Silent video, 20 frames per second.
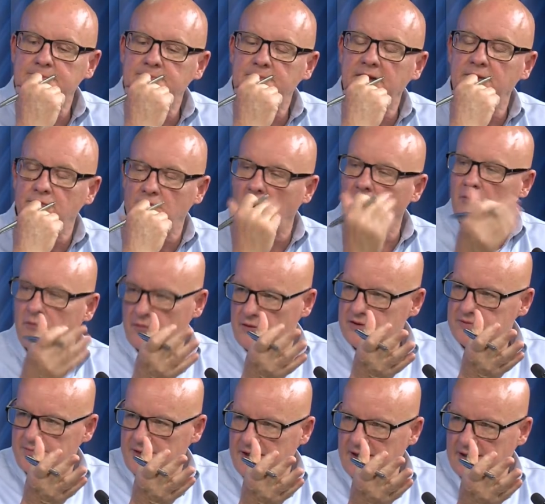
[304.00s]
involved with
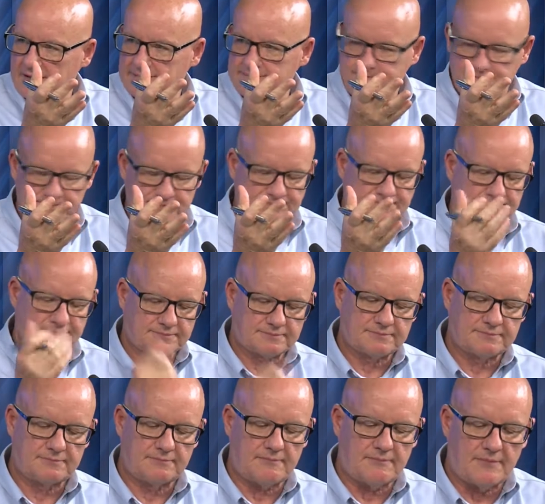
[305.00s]
this man,
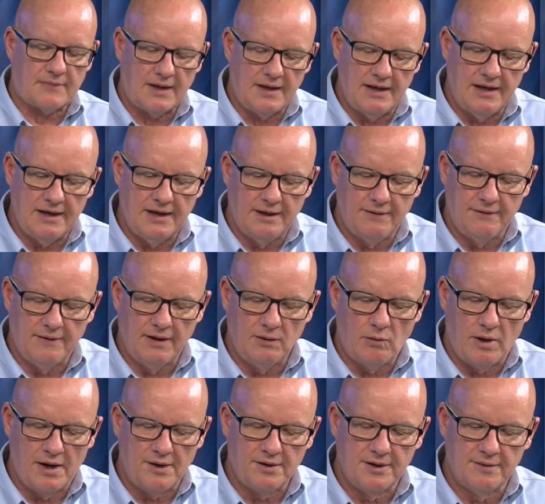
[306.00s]
and they
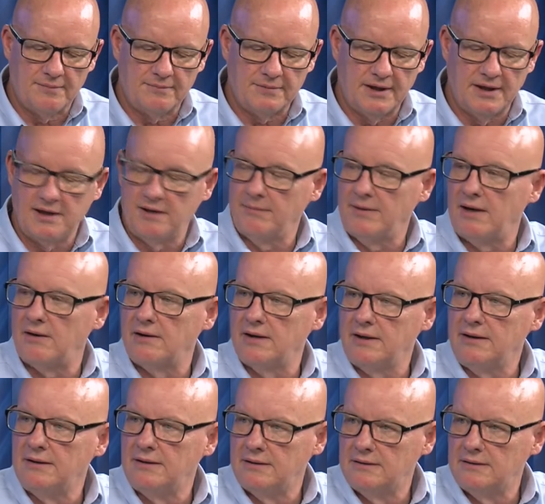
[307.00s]
wound up getting married.